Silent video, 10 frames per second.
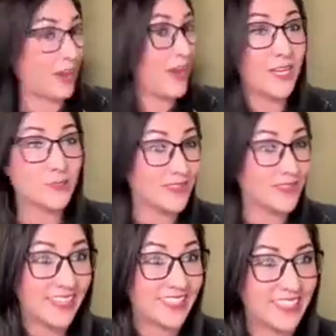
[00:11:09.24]
husband will
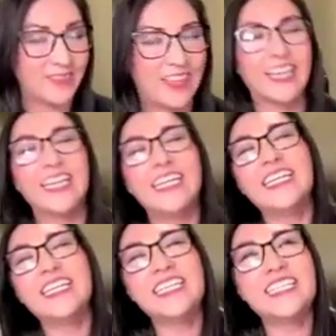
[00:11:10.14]
say the same thing.
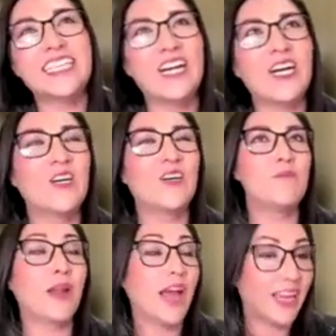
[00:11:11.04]
So,
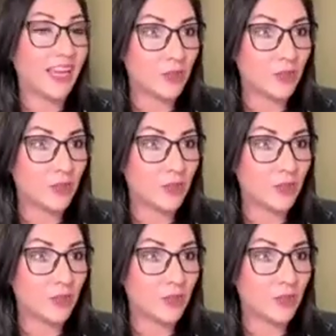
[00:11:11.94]
but I can hit the